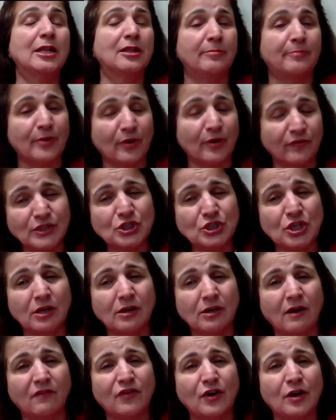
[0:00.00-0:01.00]
the provincial
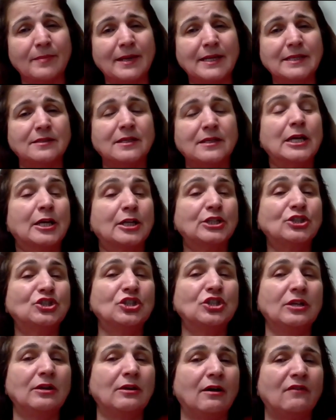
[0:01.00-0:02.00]
government,
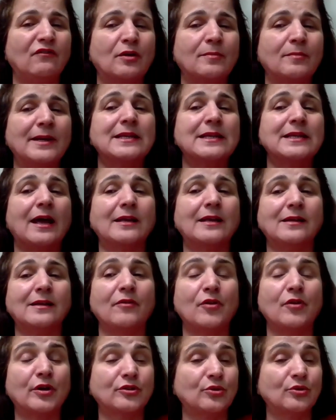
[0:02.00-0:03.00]
regional government, and
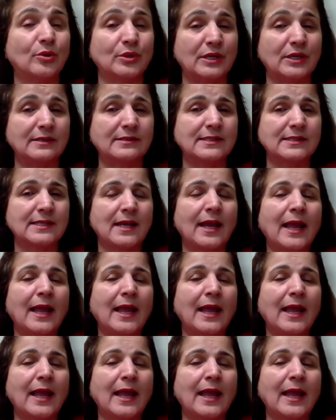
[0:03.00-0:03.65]
other donors.